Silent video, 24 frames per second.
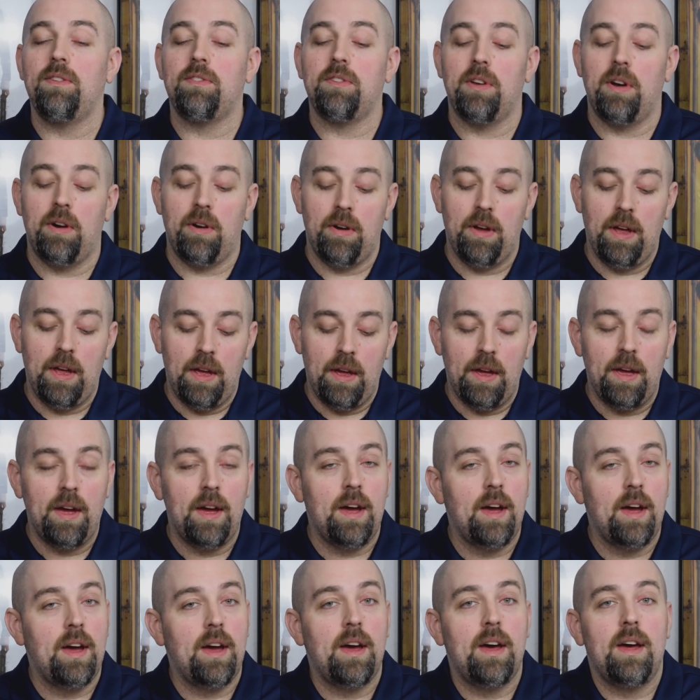So
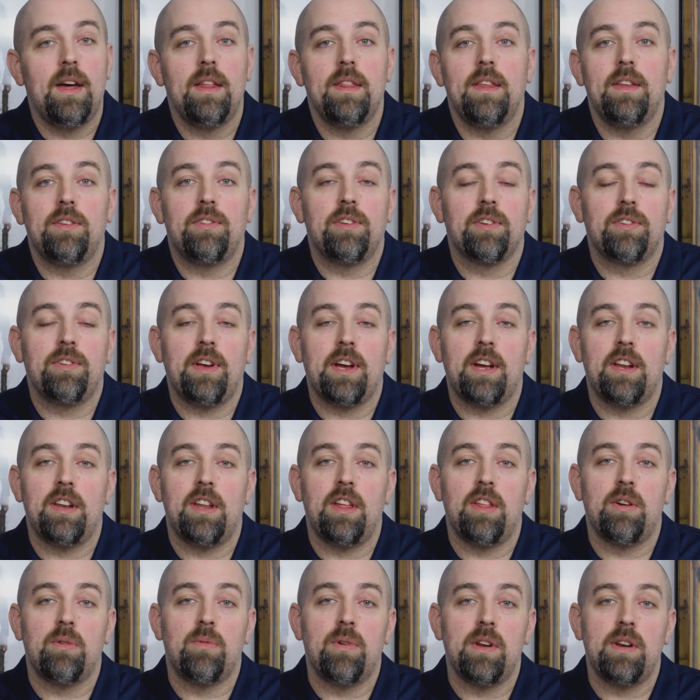this looks like
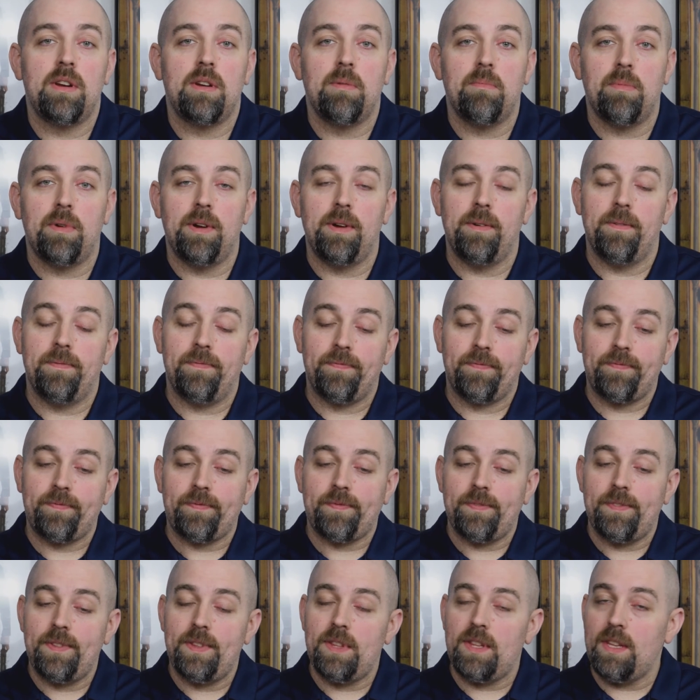another winner, but
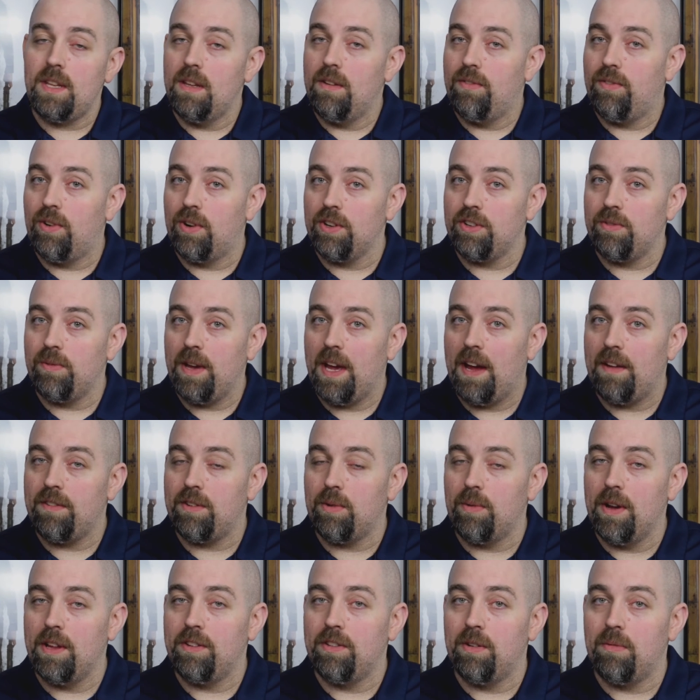unfortunately we have to
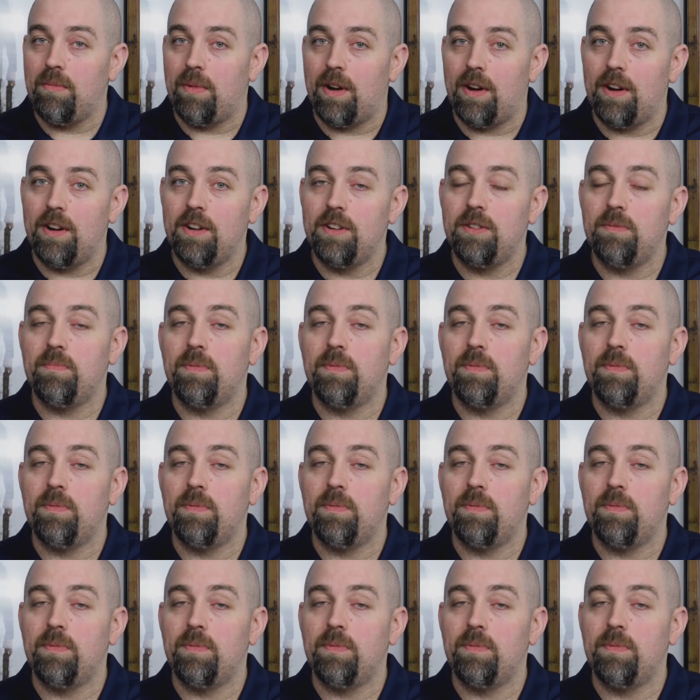wait till March.